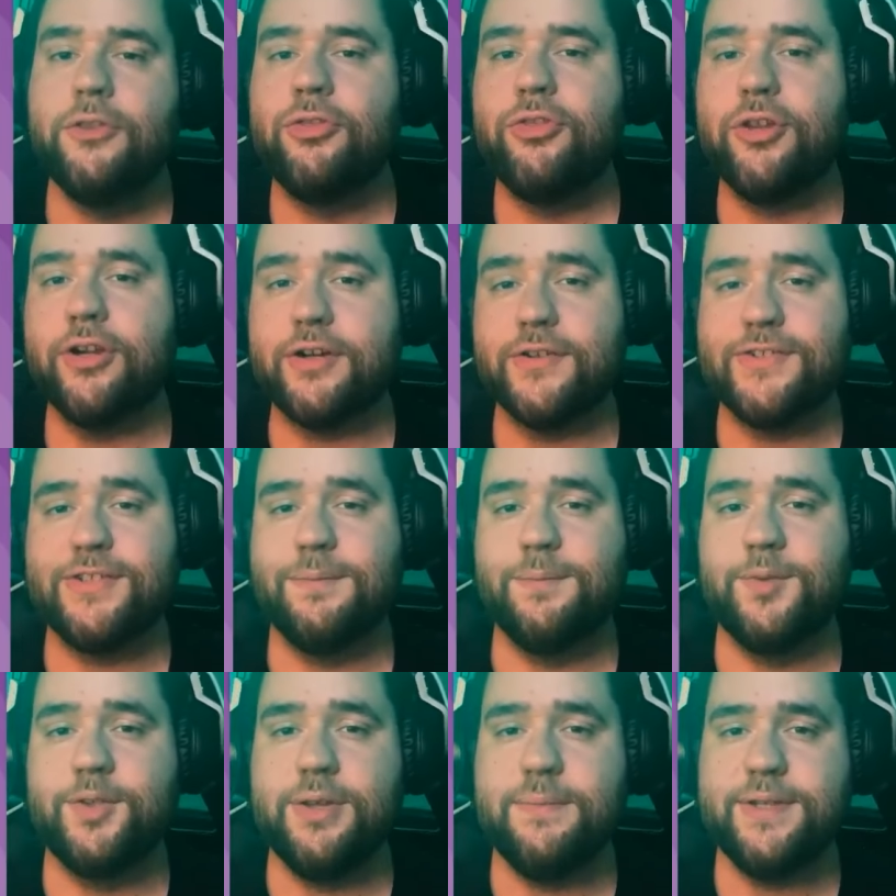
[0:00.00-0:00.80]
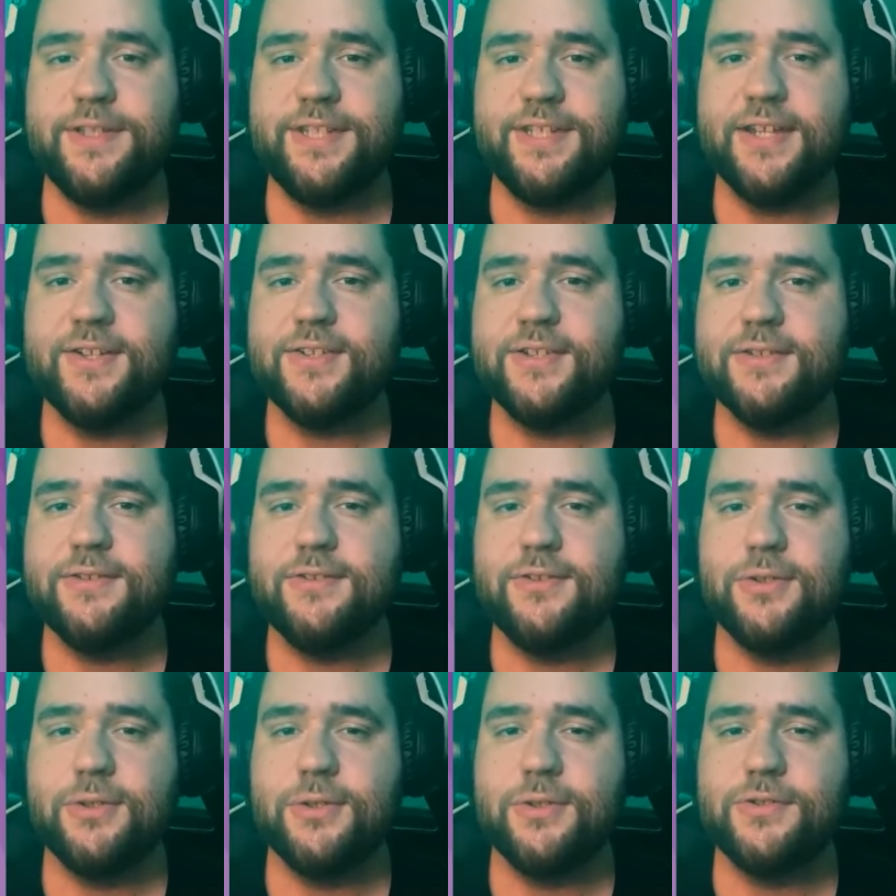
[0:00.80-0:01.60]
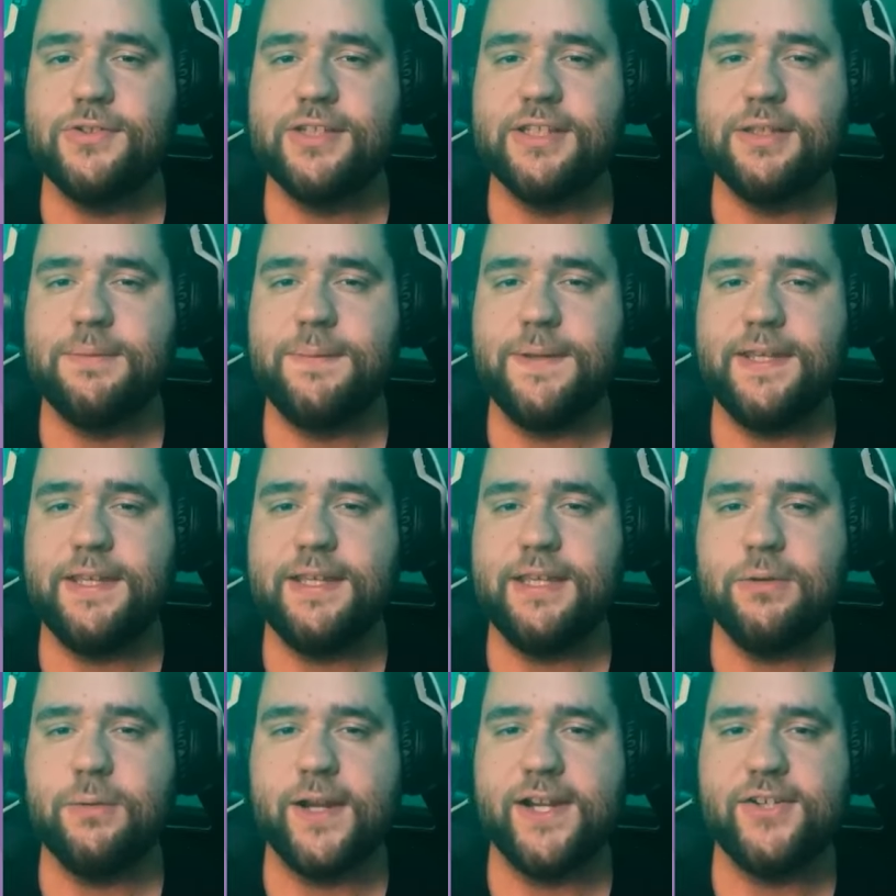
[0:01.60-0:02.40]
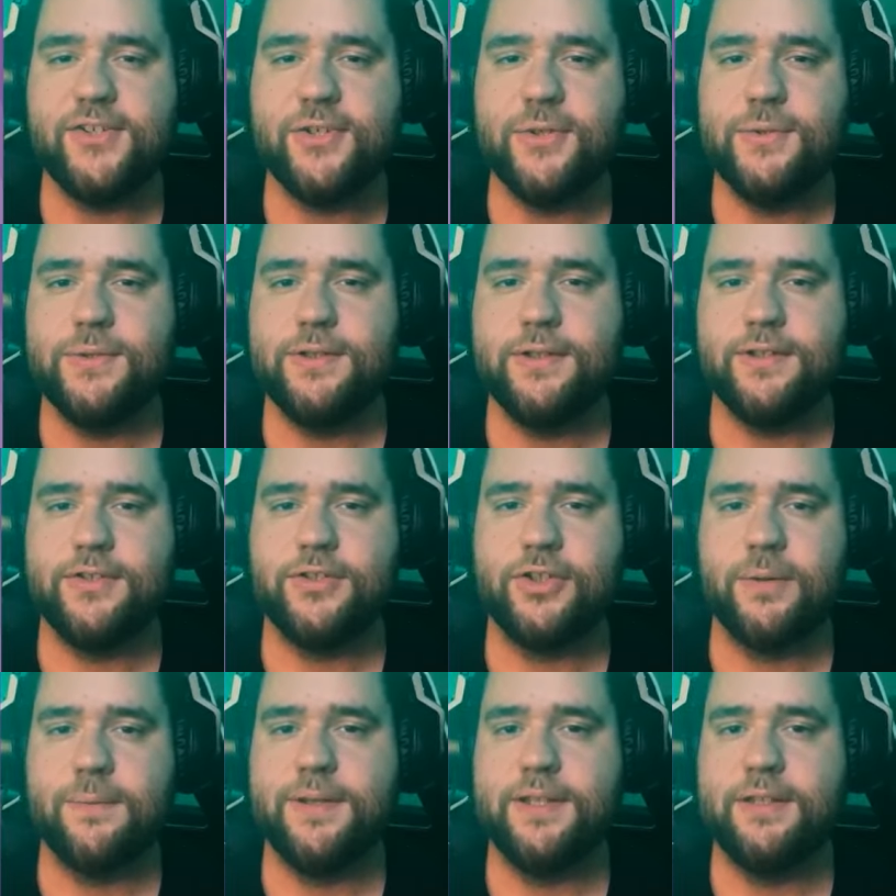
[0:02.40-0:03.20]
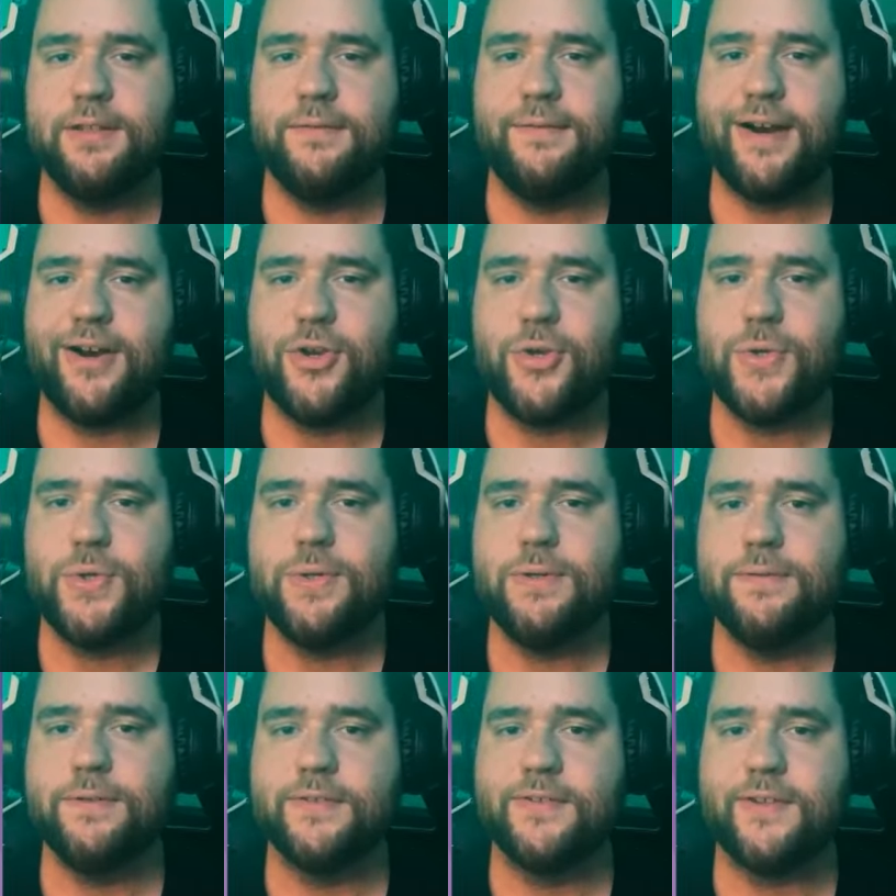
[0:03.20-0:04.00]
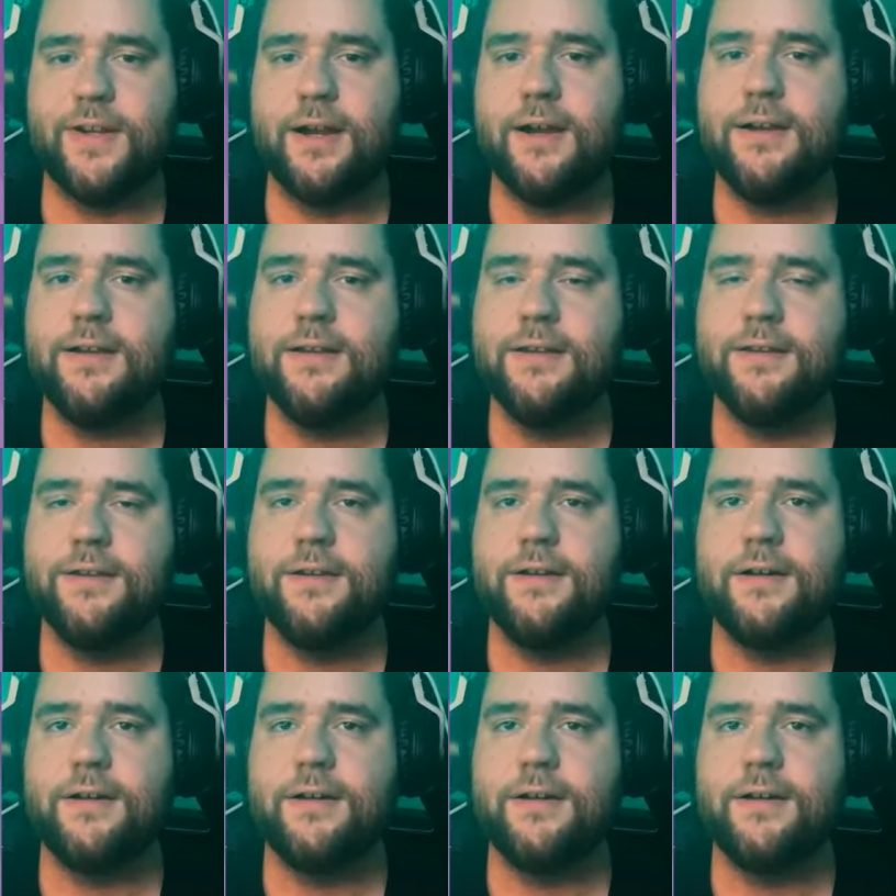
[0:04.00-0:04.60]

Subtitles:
There are some limitations to using the PE ratio to determine the value of a stock.